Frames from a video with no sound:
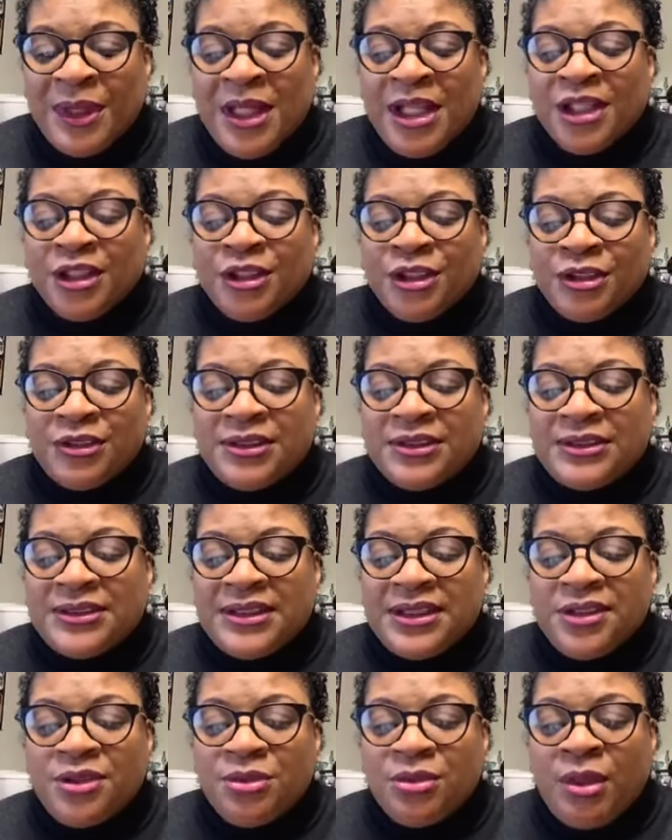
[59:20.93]
Good to see
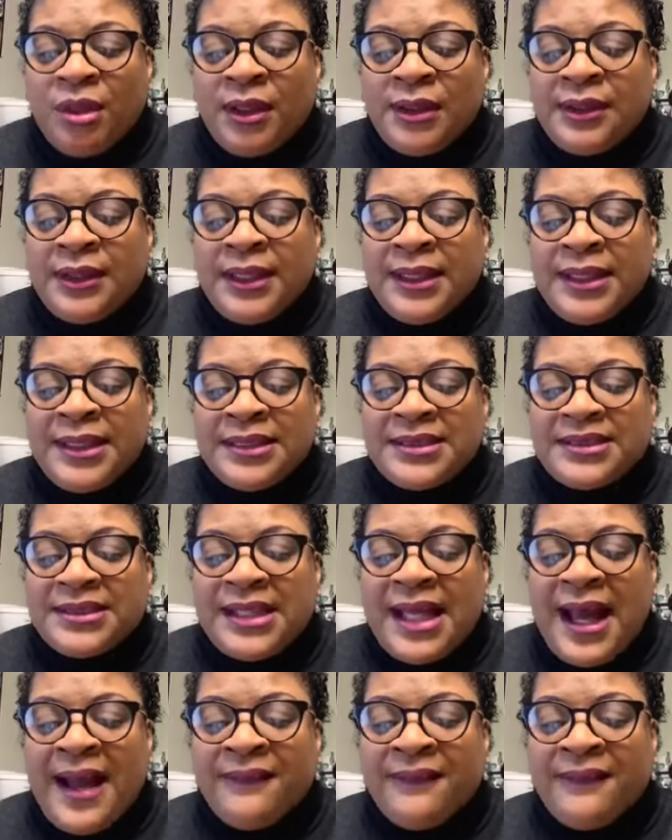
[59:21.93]
you on this live.